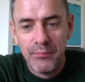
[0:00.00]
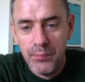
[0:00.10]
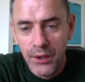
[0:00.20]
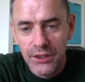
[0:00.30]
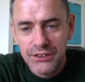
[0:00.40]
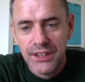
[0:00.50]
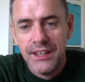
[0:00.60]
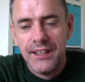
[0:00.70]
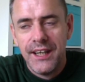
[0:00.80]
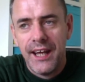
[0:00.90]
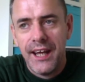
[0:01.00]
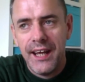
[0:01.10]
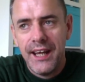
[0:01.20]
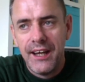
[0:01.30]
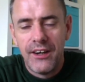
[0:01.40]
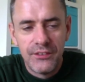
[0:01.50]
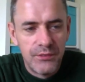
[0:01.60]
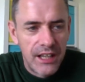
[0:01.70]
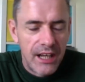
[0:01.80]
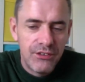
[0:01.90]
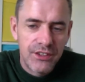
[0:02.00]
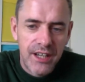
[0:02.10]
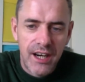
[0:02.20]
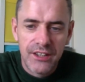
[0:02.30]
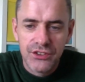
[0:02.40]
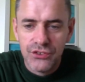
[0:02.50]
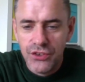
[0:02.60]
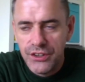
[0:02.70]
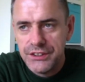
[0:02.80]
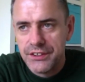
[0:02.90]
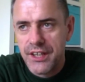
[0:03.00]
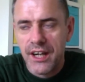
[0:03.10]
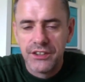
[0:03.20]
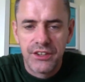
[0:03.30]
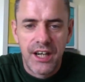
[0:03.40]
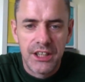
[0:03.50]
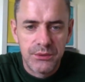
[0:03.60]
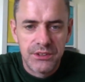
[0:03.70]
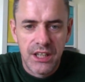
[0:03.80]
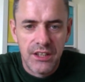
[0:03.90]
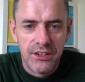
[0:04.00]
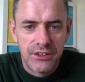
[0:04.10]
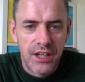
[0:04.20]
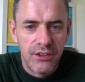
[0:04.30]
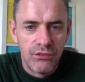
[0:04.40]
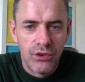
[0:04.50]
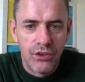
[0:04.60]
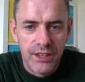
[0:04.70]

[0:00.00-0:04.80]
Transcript: But on louder cars or noisier cars or cars with tire roar,